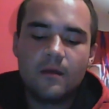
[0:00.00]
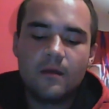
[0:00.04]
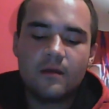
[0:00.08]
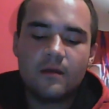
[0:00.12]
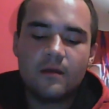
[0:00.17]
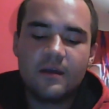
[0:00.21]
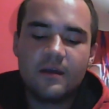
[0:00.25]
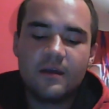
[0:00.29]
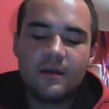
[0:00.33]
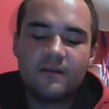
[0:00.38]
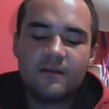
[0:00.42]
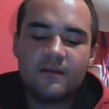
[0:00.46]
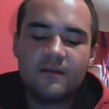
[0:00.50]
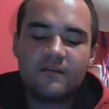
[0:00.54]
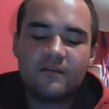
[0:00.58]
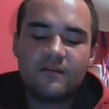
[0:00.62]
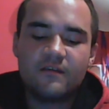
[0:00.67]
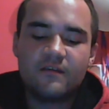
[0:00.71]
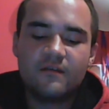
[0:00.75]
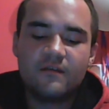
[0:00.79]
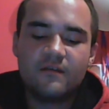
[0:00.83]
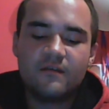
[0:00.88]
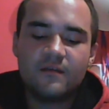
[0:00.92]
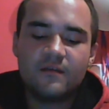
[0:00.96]

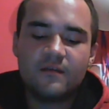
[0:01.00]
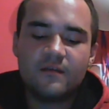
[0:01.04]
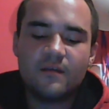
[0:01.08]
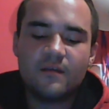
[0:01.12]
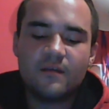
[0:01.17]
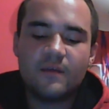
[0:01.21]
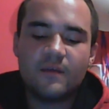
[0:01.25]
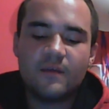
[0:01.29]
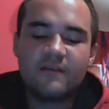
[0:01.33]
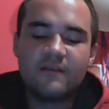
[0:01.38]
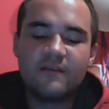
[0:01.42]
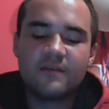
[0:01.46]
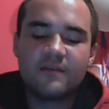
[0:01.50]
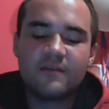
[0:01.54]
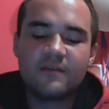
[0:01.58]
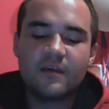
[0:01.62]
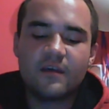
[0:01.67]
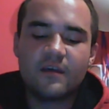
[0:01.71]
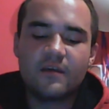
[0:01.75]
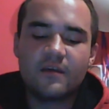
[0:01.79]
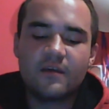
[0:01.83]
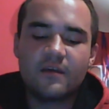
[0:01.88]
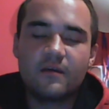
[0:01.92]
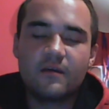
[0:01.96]
is the best
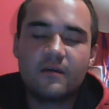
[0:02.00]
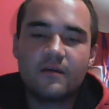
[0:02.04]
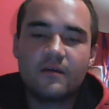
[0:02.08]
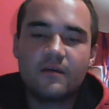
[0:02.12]
thing,